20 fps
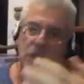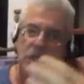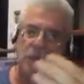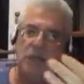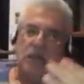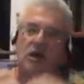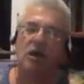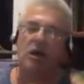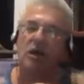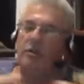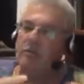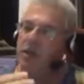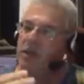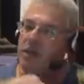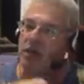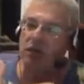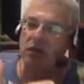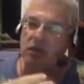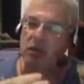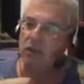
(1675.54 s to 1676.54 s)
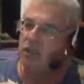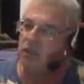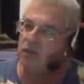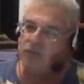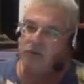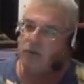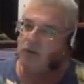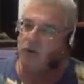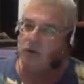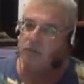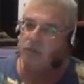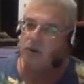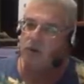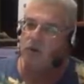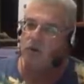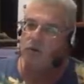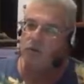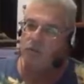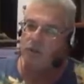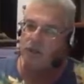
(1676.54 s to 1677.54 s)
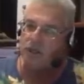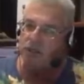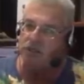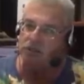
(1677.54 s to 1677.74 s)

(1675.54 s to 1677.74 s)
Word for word: and I'm hearing, even though I'm a nobody,